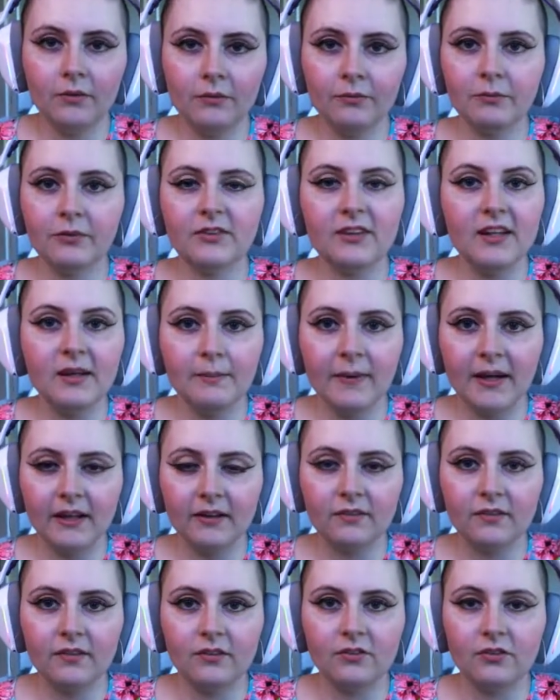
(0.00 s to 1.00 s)

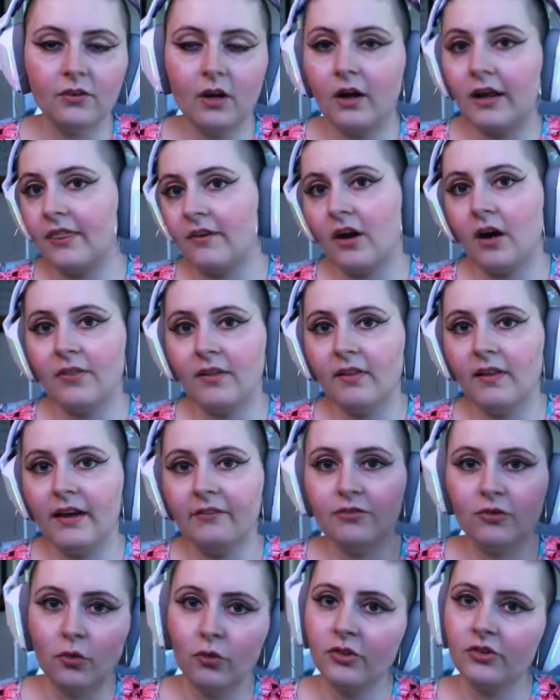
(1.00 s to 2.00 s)
teammates either on the
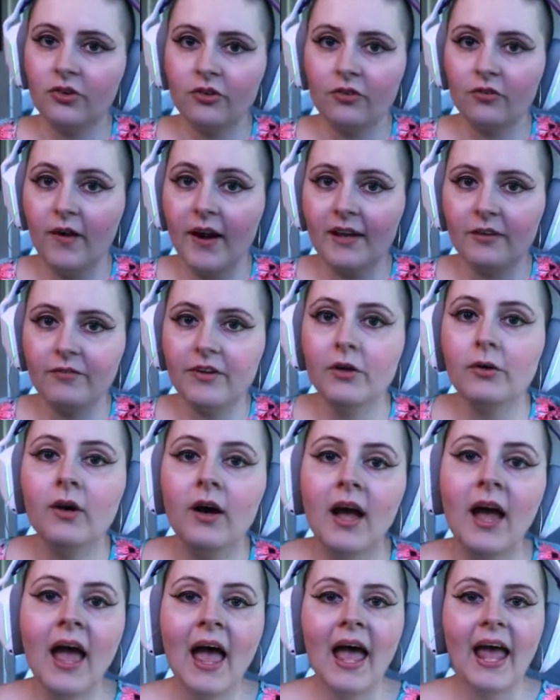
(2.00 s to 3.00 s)
left or to the right of you.
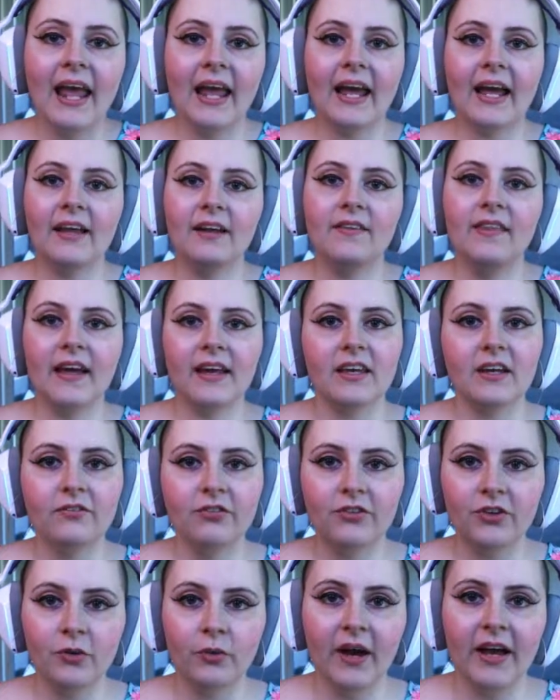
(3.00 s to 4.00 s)
And that
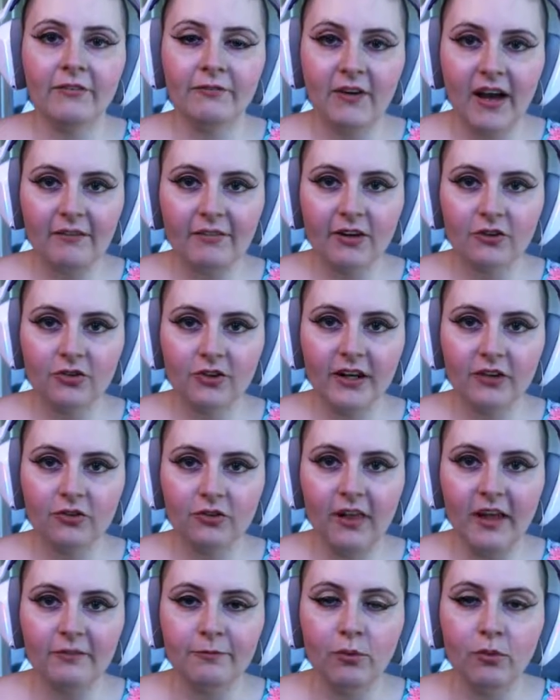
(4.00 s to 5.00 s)
gives you at 500 extra
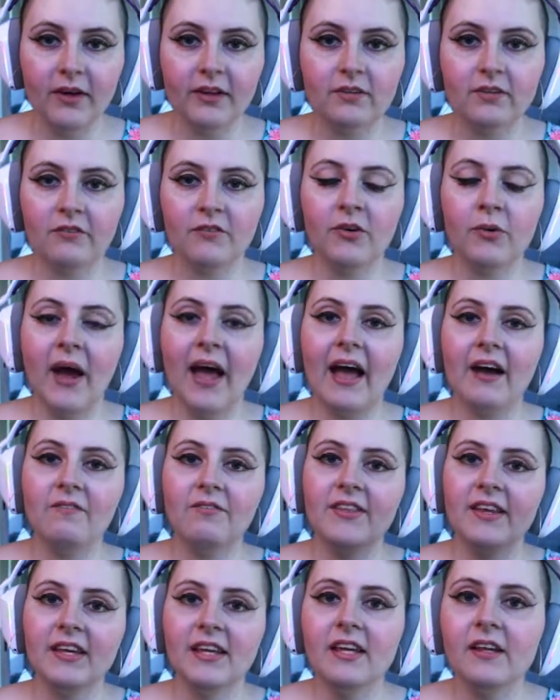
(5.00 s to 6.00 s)
life points. If you have
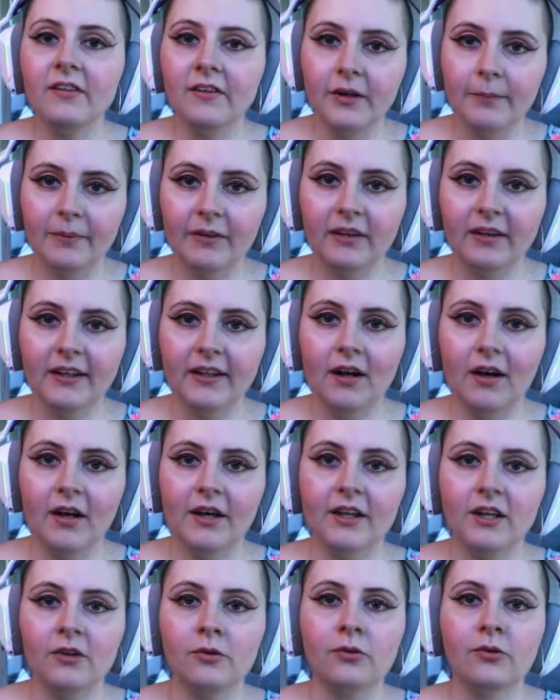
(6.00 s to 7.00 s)
the healer ability on,
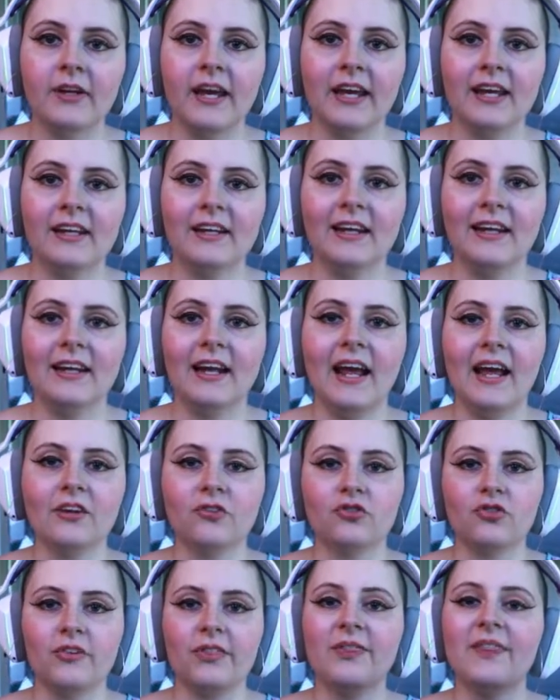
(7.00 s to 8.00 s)
you gain an
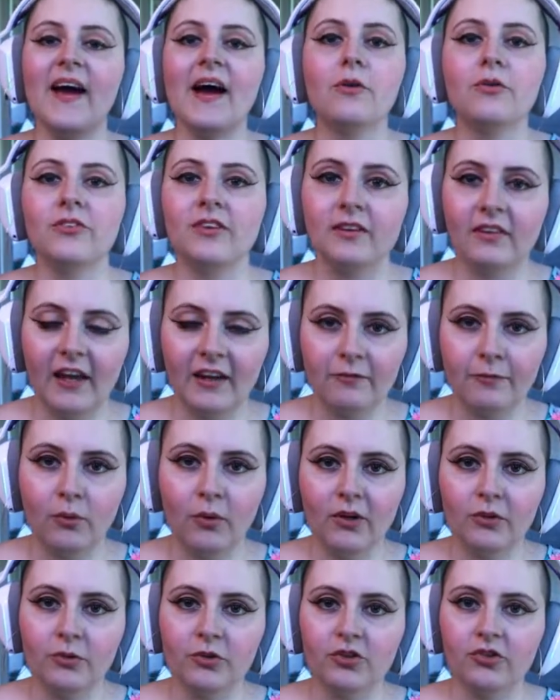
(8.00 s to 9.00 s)
extra 1,000 life
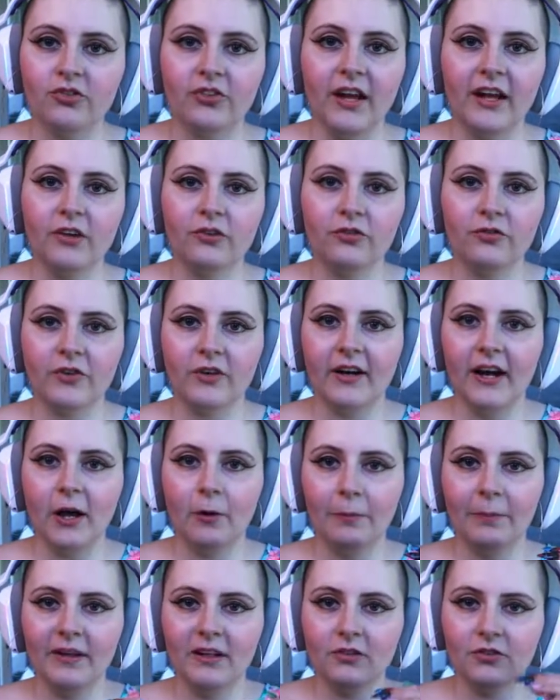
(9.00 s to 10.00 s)
points, which is nice for
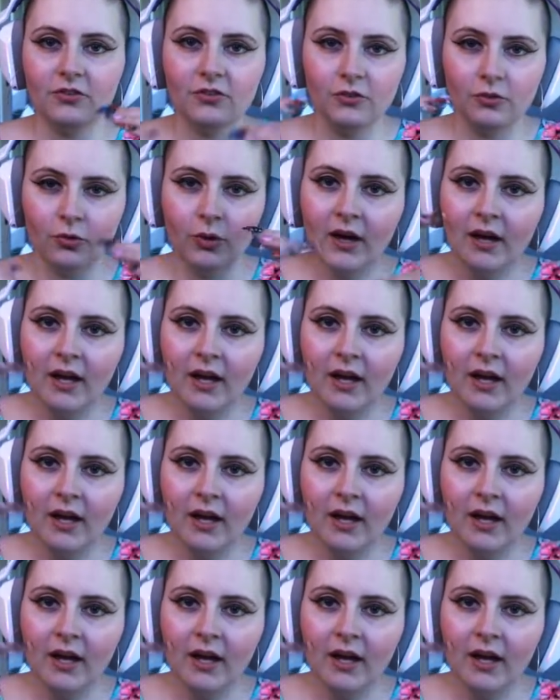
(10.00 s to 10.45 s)
helping to